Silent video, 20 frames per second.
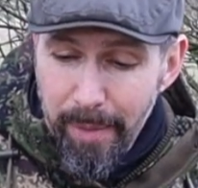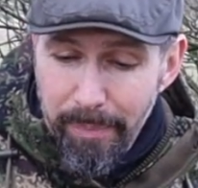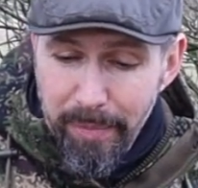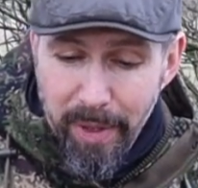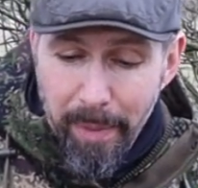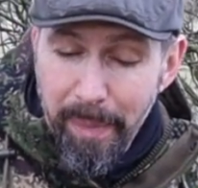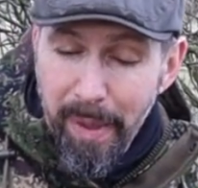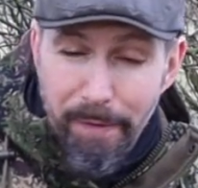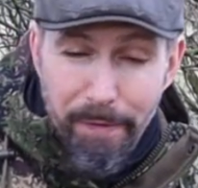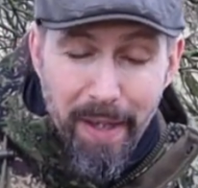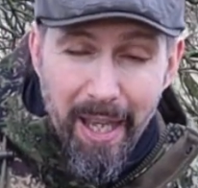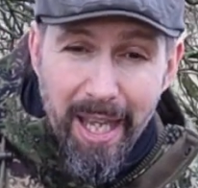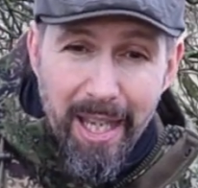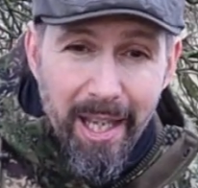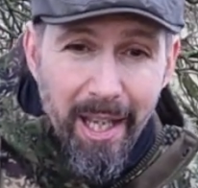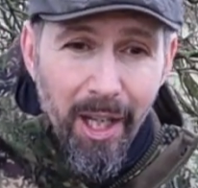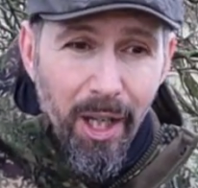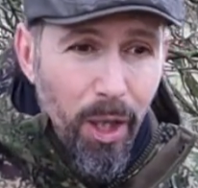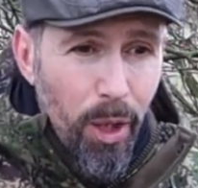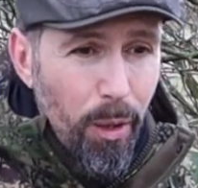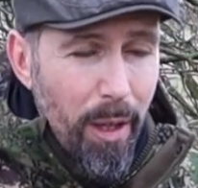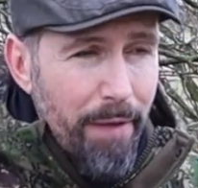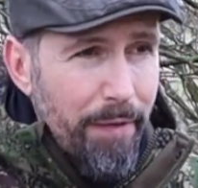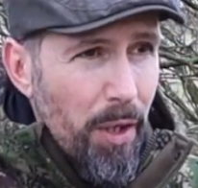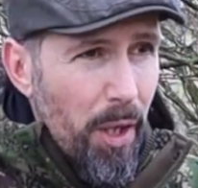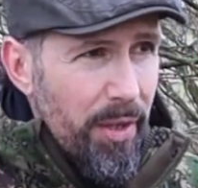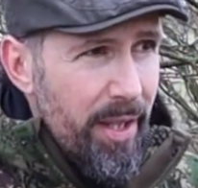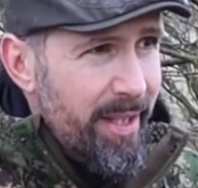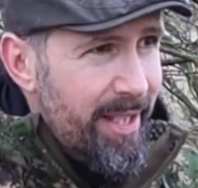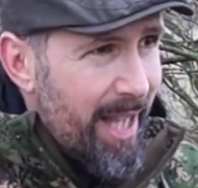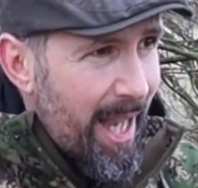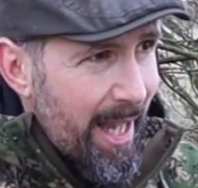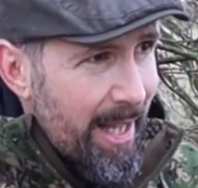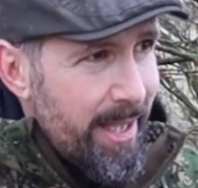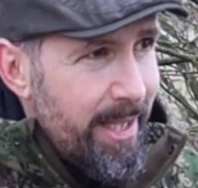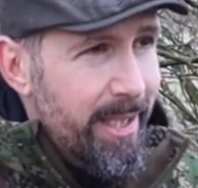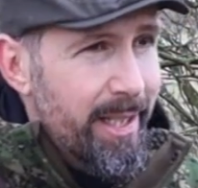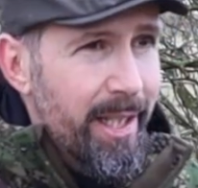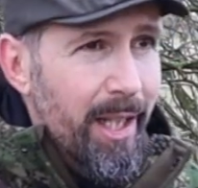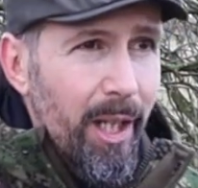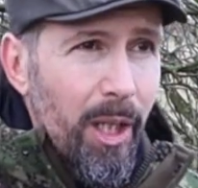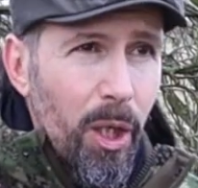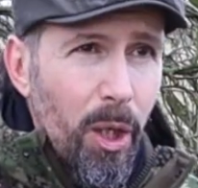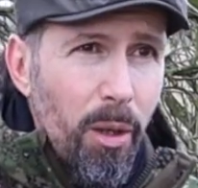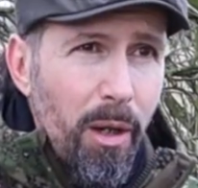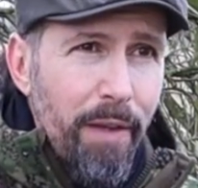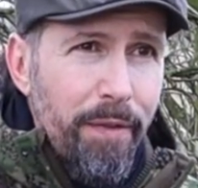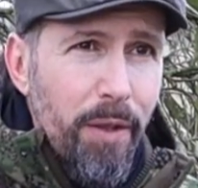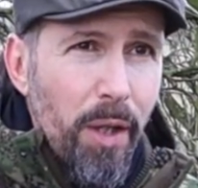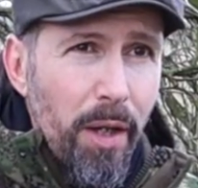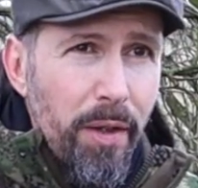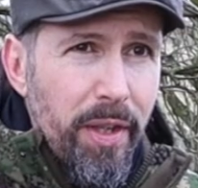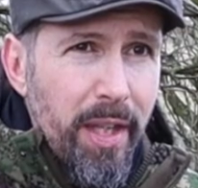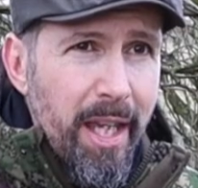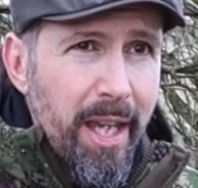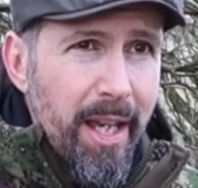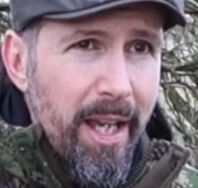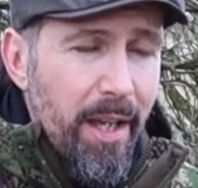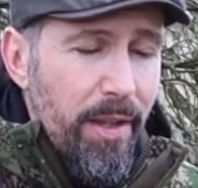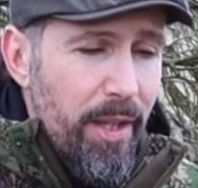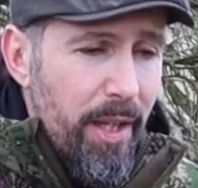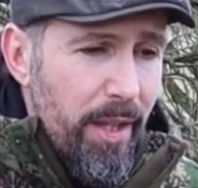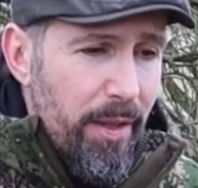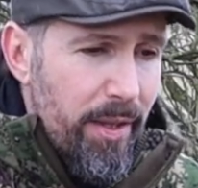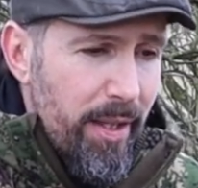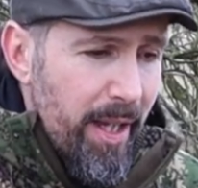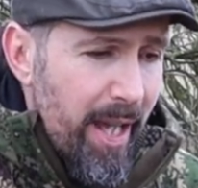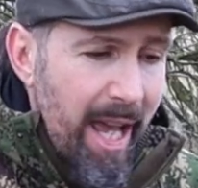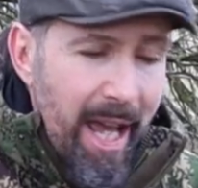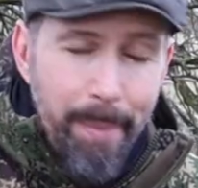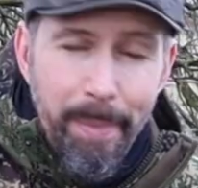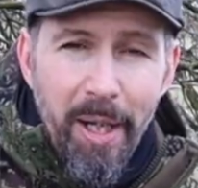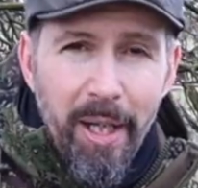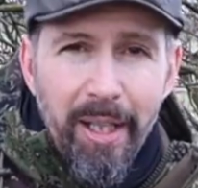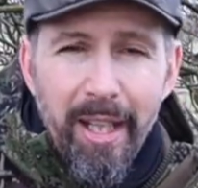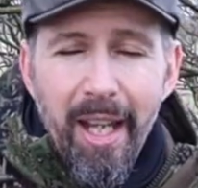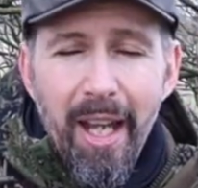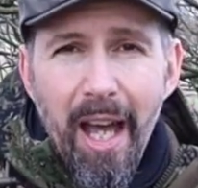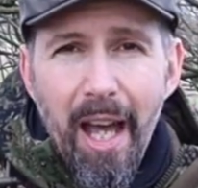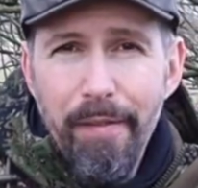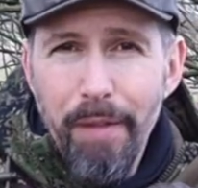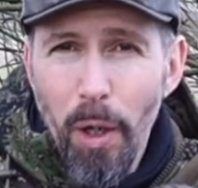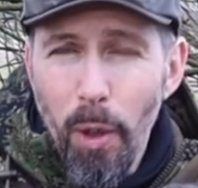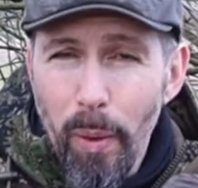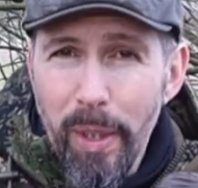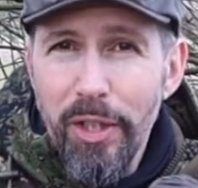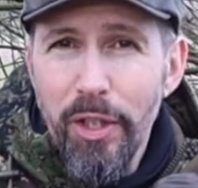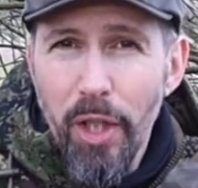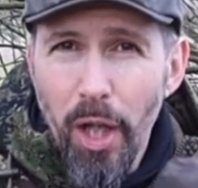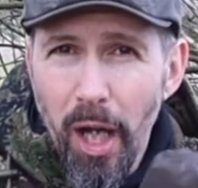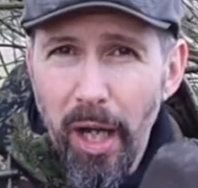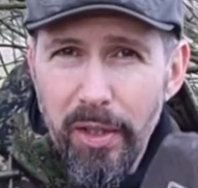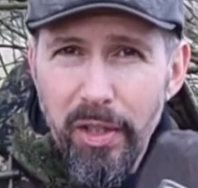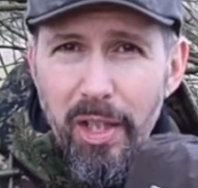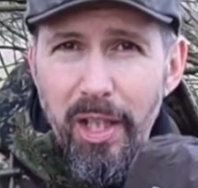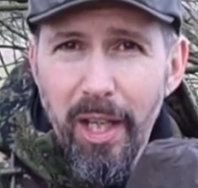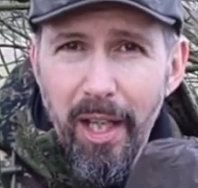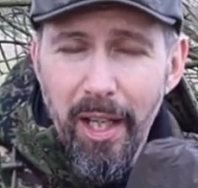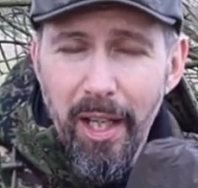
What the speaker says: bivvy, or I've got the tent, or I've got the hammock, I've always got